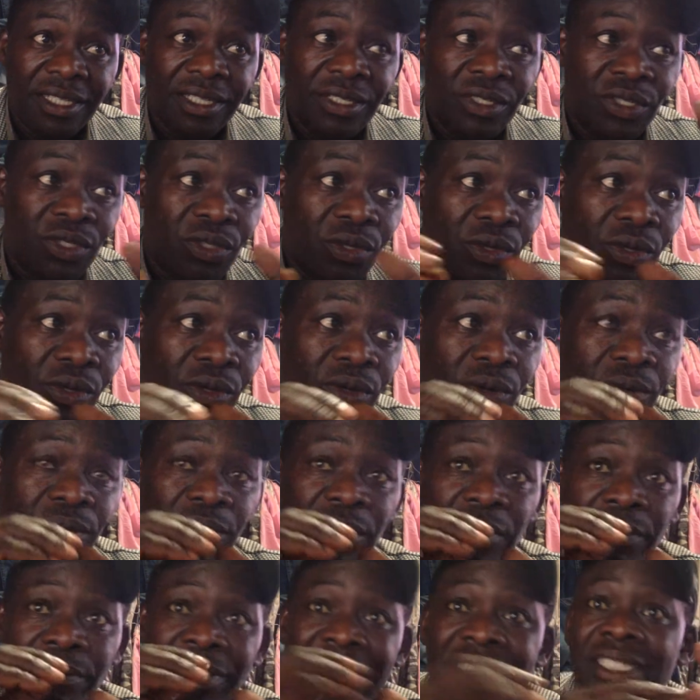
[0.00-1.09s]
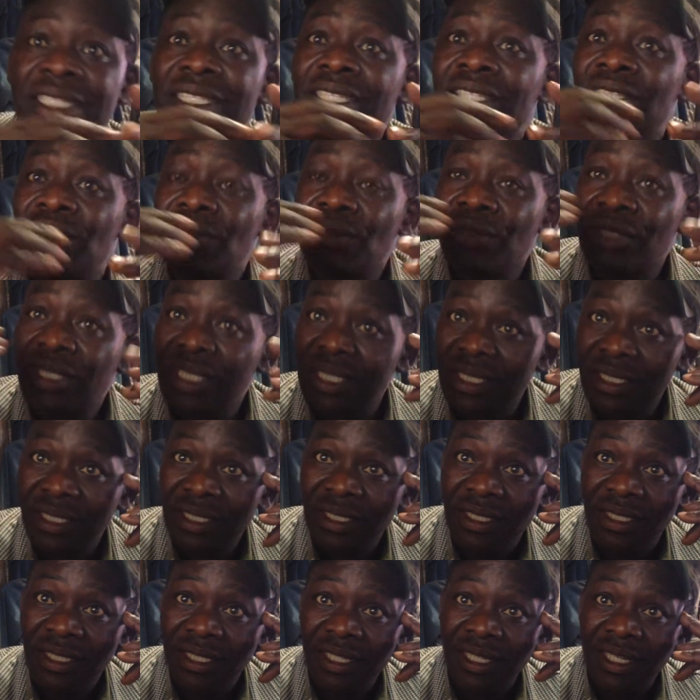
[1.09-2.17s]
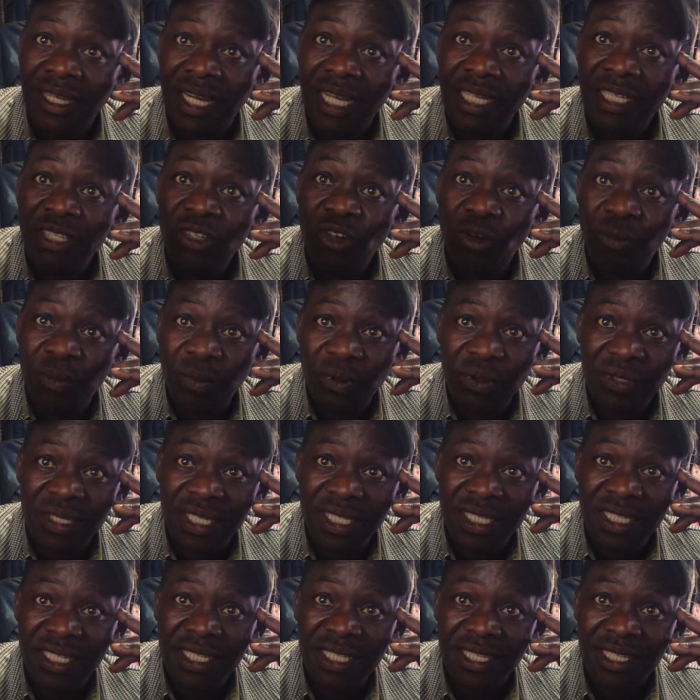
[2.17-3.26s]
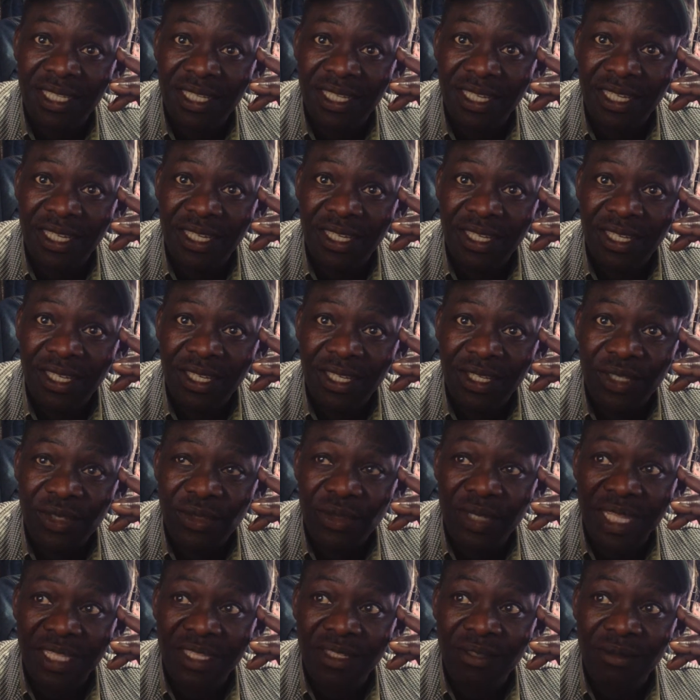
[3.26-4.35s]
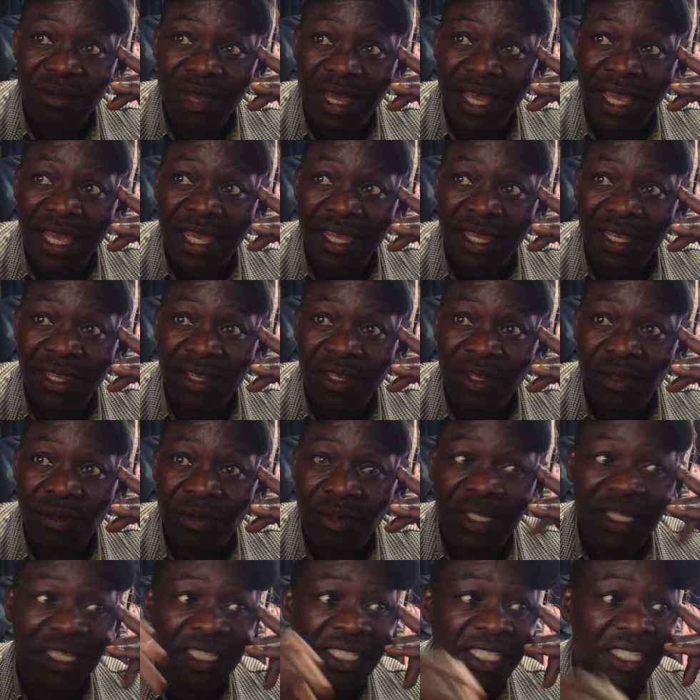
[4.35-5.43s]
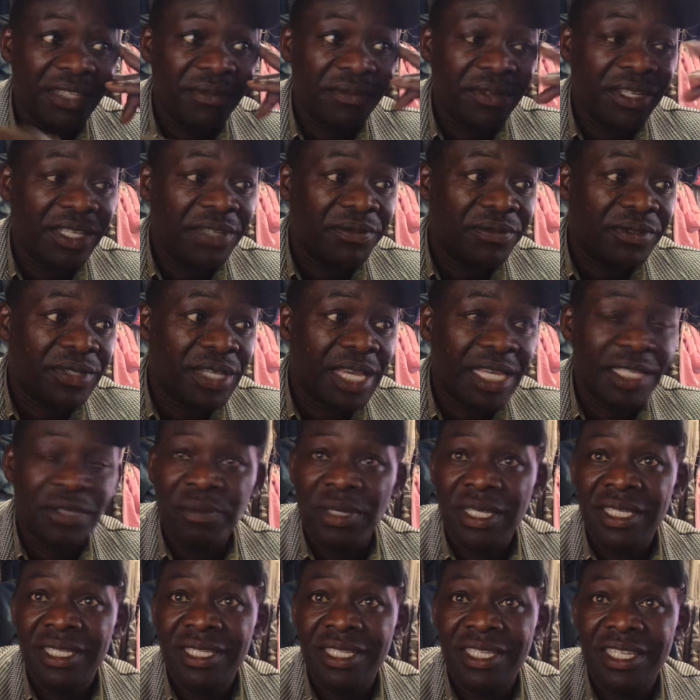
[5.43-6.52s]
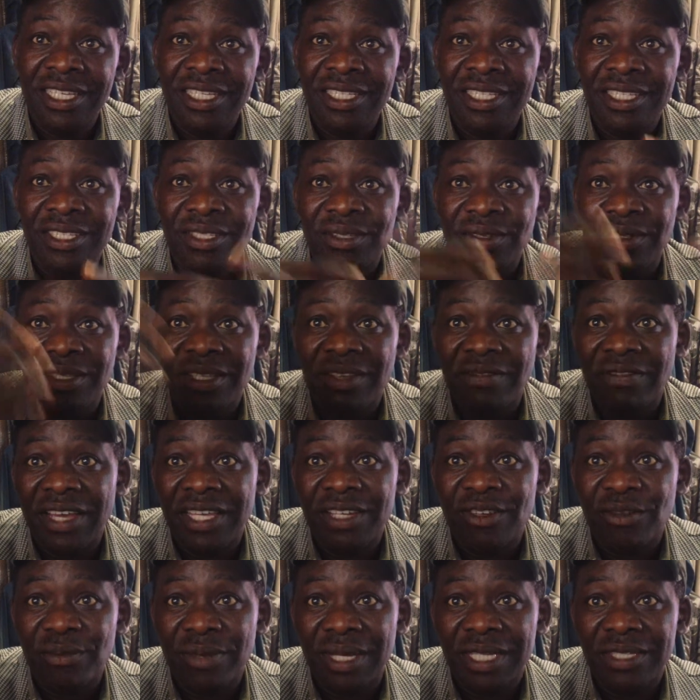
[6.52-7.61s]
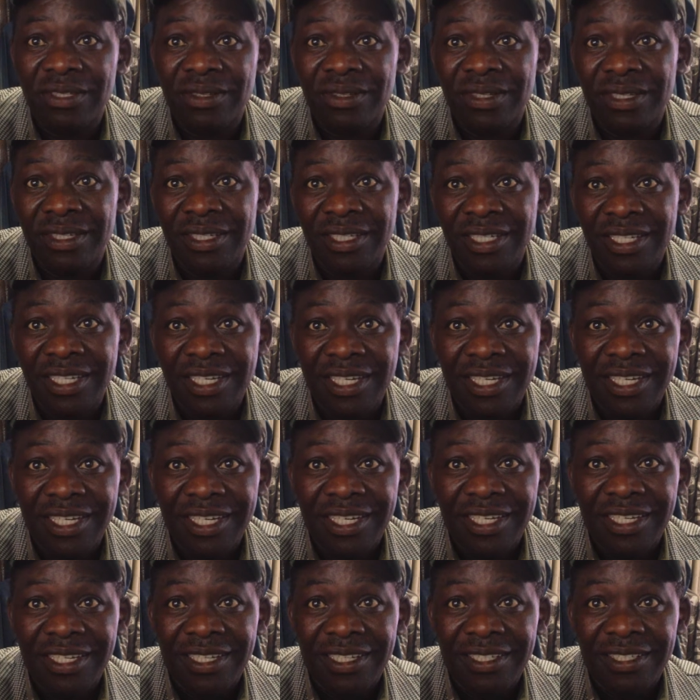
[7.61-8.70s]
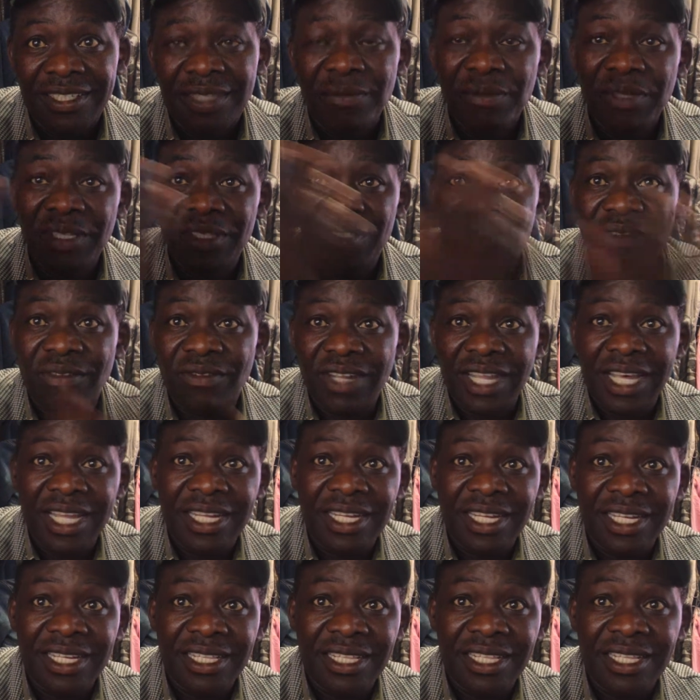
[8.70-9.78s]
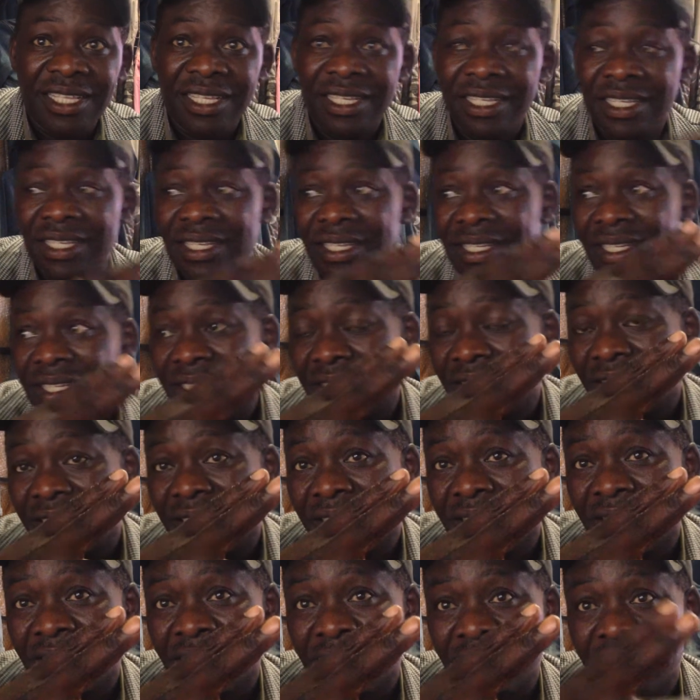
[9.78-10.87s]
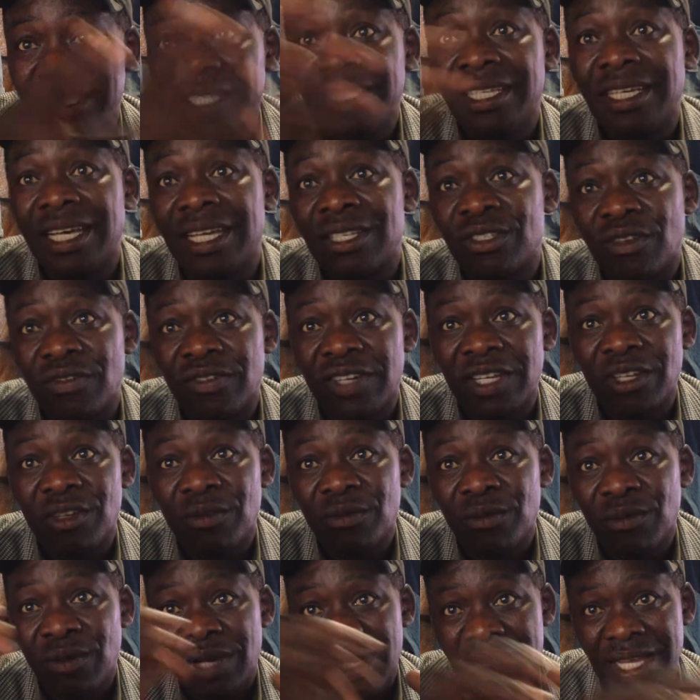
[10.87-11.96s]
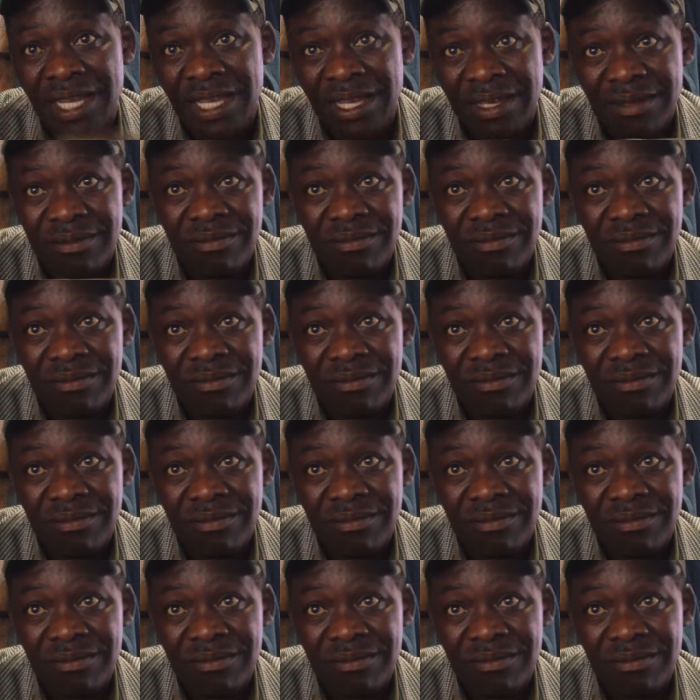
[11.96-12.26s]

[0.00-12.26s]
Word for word: So, but it is not a legal process. So that's why when the chief gives here space, it is not the final person. The Minister of Land and the the City Council of Nairobi were,